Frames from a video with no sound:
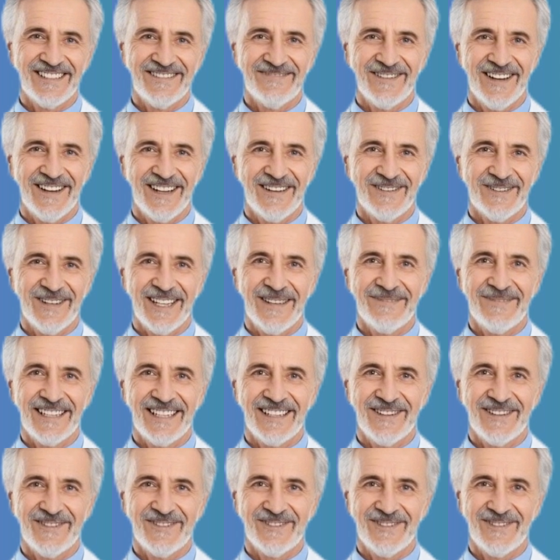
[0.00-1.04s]
for a creamy
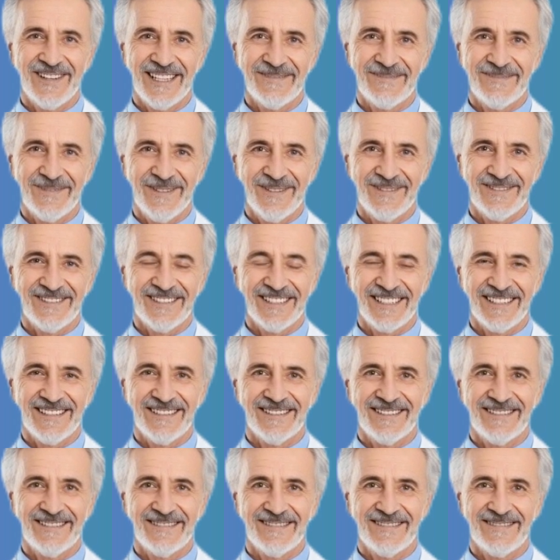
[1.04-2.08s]
nutrient boost.
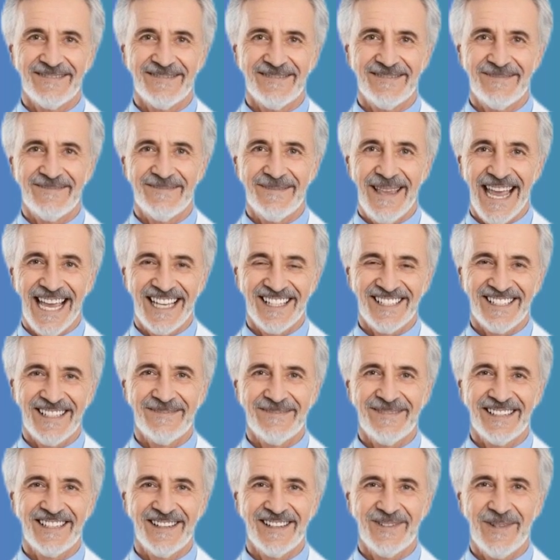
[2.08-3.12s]
Mash
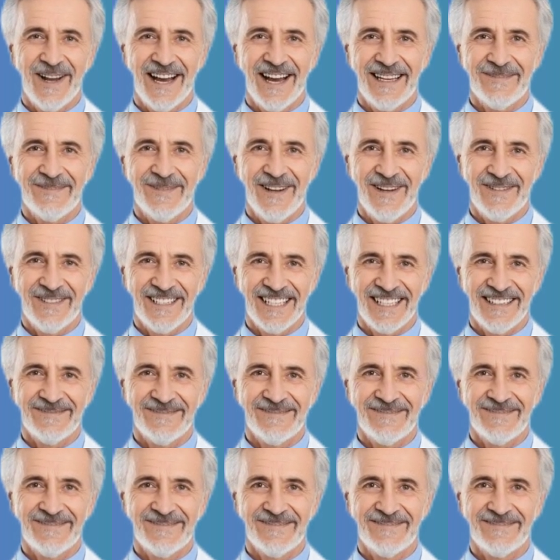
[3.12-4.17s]
them into guacamole.
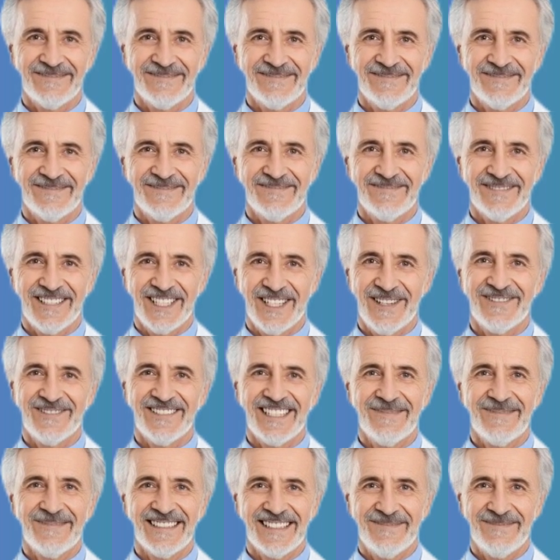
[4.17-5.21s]
Use
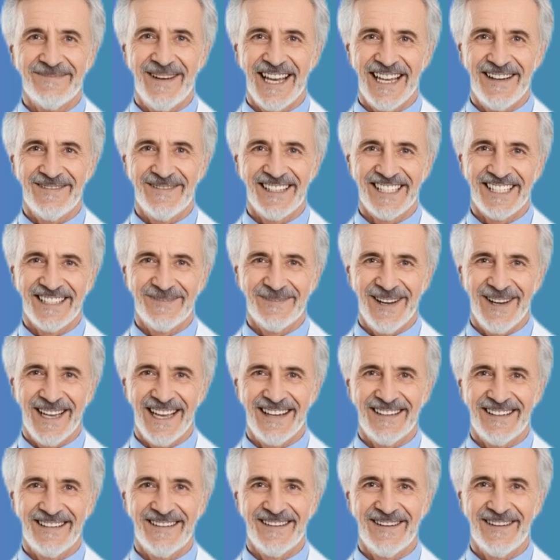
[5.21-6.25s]
them as a buttery
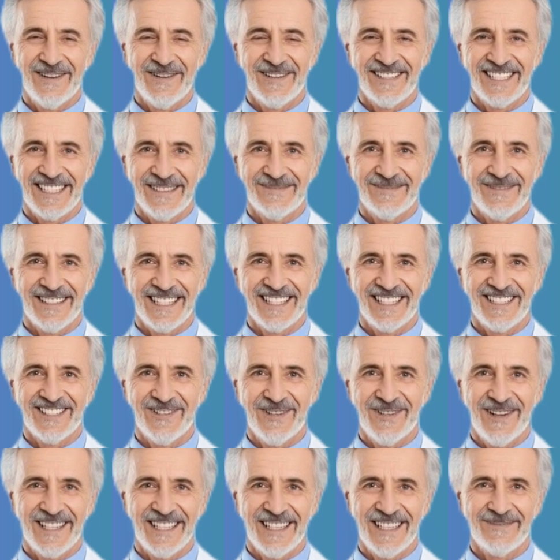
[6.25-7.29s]
spread, or simply
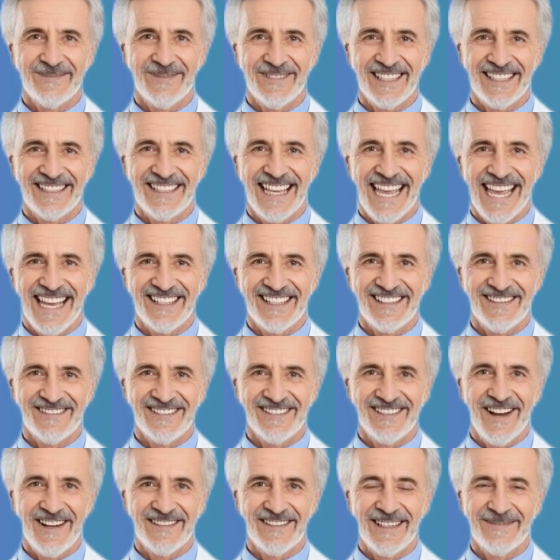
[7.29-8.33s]
enjoy them with a dash of
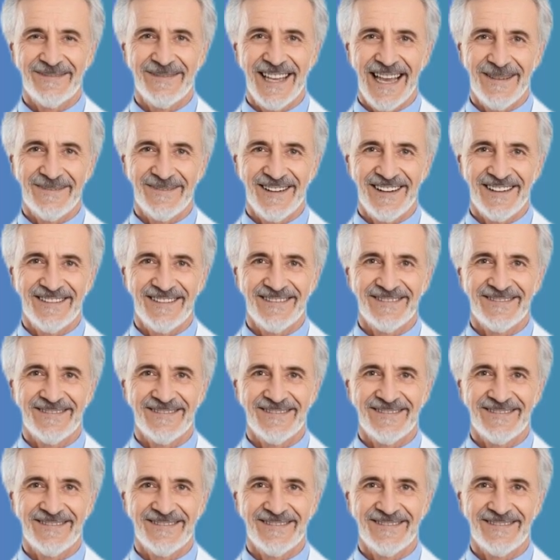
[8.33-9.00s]
salt and pepper.